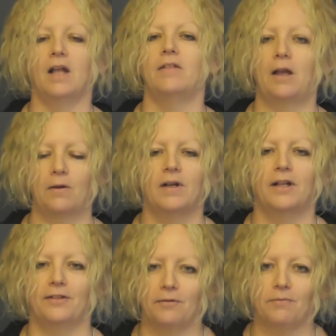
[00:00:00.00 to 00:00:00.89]
Now,
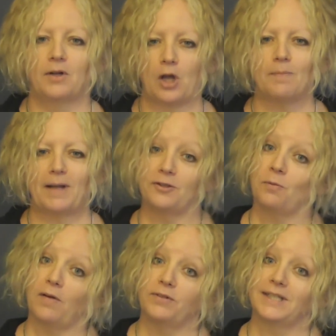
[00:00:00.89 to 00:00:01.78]
going back to
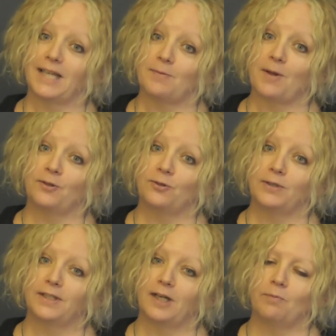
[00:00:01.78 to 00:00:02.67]
what I've just said about the
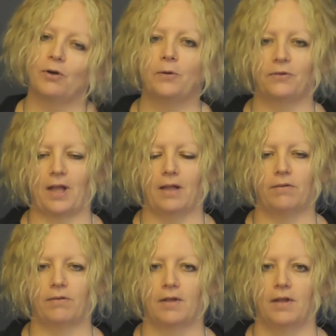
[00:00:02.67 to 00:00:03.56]
storytelling
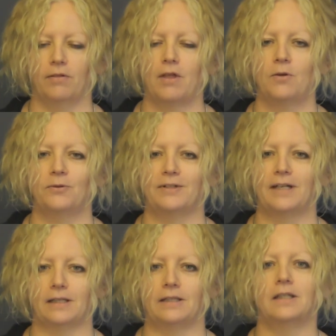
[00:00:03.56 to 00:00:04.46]
process, those
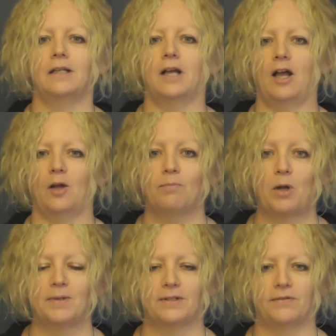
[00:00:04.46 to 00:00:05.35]
little
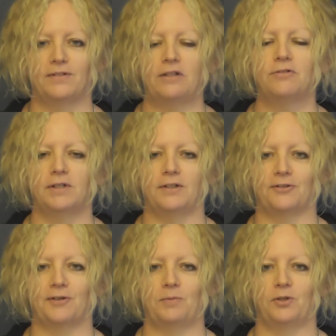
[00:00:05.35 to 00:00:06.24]
moments of sensory
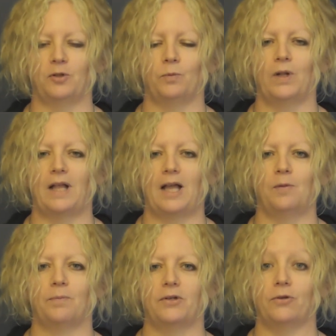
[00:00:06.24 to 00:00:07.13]
description will
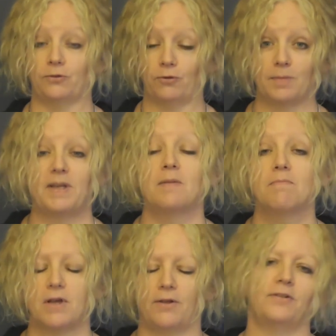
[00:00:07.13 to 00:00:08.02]
help your story be
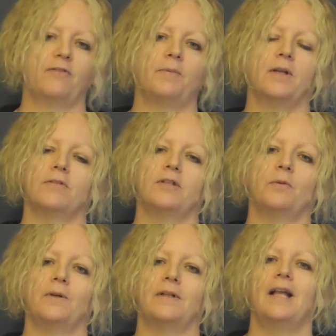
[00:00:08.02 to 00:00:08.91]
immersive, because it
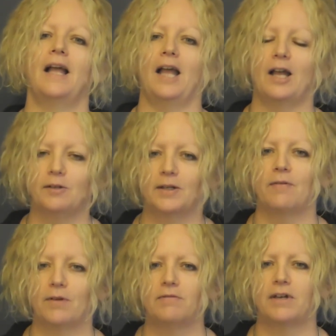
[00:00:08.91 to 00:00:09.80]
will
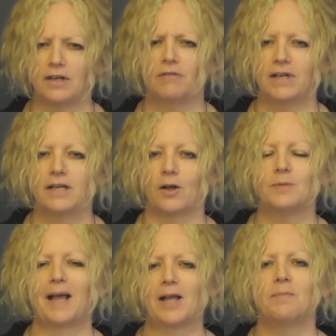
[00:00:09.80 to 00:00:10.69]
give a really nice
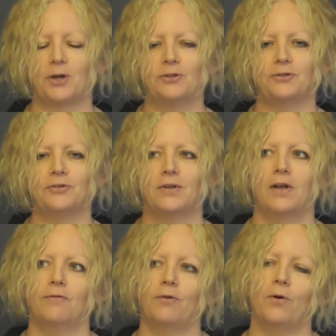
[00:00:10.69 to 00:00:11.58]
pack a punch
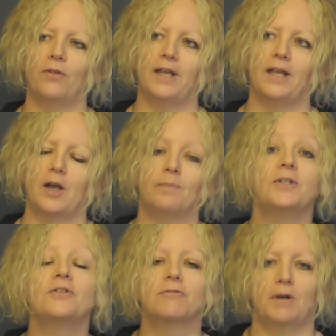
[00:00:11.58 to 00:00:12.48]
for the
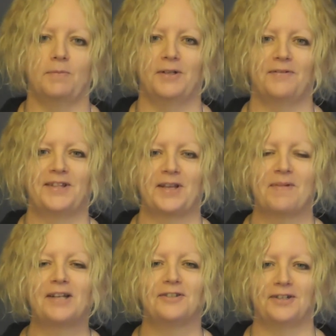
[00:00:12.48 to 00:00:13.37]
descriptive and the
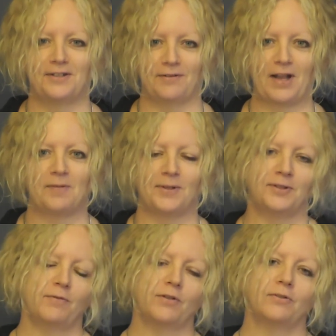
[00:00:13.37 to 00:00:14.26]
imaginative
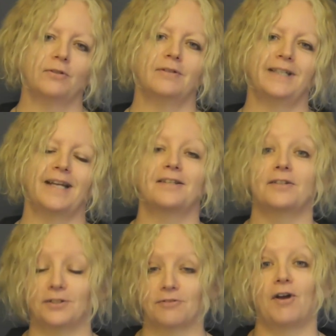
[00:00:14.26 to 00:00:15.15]
elements of your story. As I
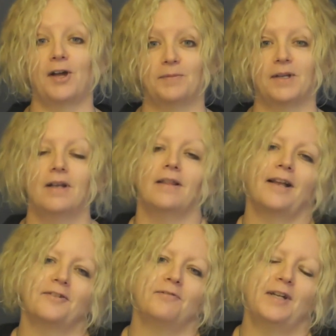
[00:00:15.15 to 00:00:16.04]
described,
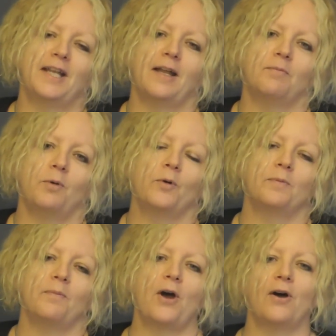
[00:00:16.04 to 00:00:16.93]
that's a really
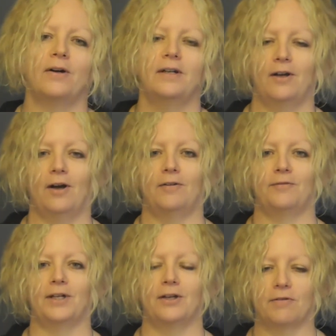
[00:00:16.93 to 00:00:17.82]
important part
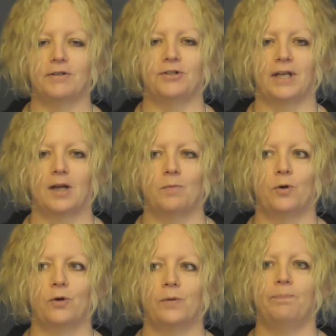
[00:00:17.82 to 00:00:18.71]
of encouraging a
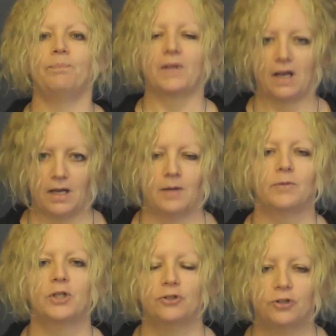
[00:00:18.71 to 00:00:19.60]
more
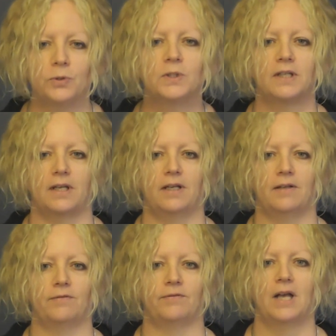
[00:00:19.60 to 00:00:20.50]

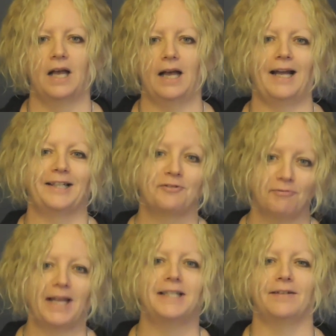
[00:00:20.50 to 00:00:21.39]
conducive and
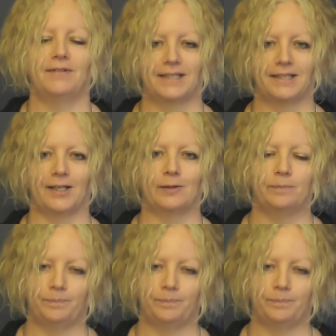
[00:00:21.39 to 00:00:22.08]
creative listening.